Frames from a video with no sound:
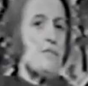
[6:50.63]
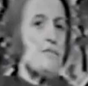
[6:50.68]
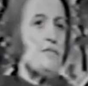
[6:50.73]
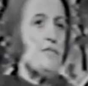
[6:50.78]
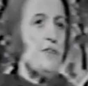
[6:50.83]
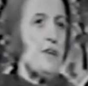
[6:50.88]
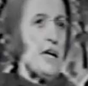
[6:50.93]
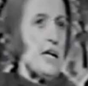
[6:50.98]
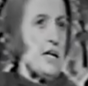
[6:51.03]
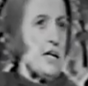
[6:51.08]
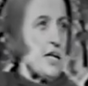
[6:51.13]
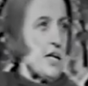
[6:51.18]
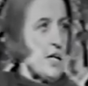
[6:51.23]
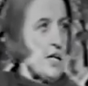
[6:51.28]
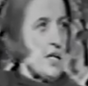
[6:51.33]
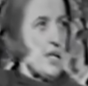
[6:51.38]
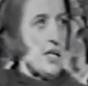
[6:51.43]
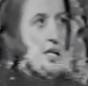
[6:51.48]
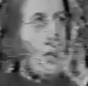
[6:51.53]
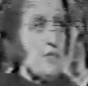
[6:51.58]
very
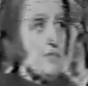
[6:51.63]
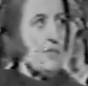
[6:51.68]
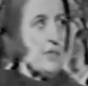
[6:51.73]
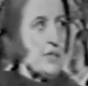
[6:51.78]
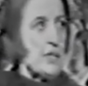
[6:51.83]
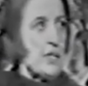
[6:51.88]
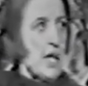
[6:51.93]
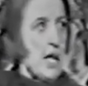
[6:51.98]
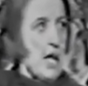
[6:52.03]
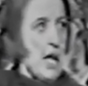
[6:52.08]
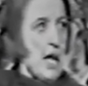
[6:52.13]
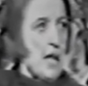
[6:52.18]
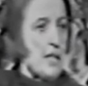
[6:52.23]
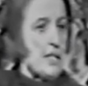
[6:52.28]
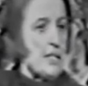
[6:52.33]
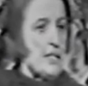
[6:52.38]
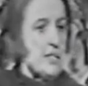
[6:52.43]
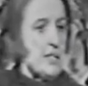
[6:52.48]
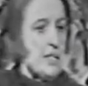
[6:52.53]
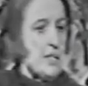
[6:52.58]
evil
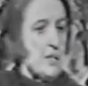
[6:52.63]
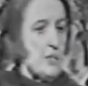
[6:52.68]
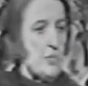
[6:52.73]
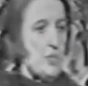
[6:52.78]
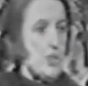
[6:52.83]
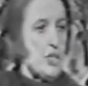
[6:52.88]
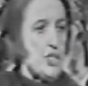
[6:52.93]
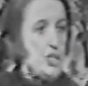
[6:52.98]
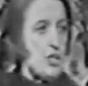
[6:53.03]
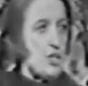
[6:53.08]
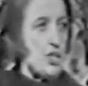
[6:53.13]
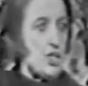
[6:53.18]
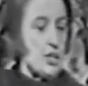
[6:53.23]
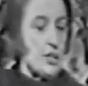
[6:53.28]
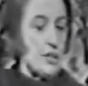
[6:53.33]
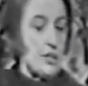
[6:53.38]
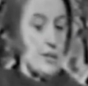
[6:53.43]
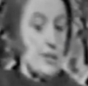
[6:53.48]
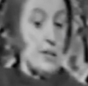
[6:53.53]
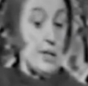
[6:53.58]
idea which
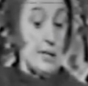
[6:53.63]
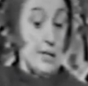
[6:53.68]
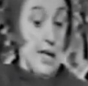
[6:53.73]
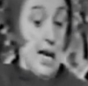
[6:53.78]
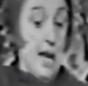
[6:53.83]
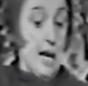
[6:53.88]
children and